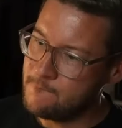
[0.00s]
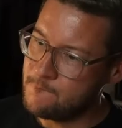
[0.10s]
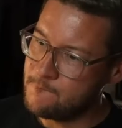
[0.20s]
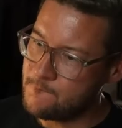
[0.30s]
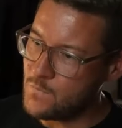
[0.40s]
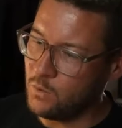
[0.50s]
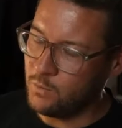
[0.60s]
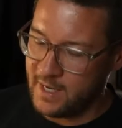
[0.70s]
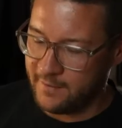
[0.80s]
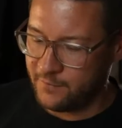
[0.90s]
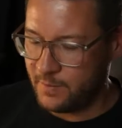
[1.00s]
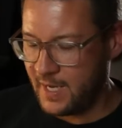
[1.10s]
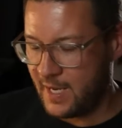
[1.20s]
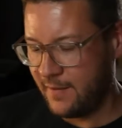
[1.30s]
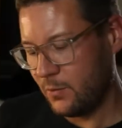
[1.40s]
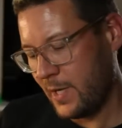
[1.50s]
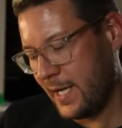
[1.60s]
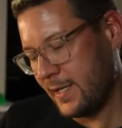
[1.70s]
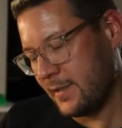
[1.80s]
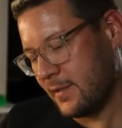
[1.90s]
or we have to behave in
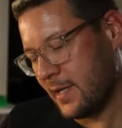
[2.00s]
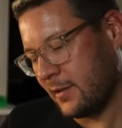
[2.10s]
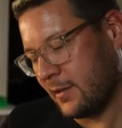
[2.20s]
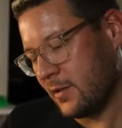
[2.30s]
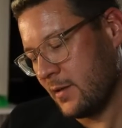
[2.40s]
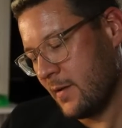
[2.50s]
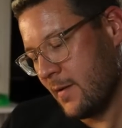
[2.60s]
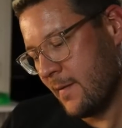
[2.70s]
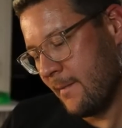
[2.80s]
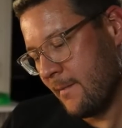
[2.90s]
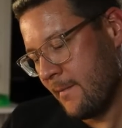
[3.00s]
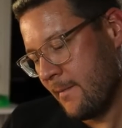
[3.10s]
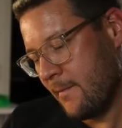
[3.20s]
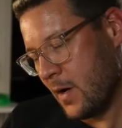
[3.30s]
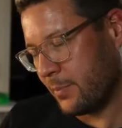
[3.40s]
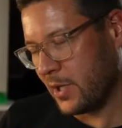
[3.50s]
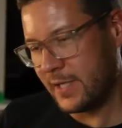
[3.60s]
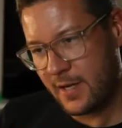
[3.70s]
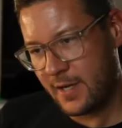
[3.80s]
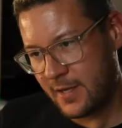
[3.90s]
ways that oppress
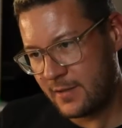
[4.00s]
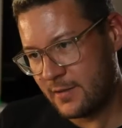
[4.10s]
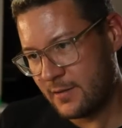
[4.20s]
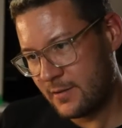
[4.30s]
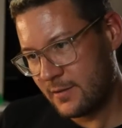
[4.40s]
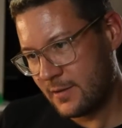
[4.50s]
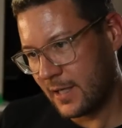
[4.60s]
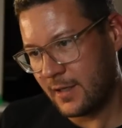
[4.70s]
others. Like,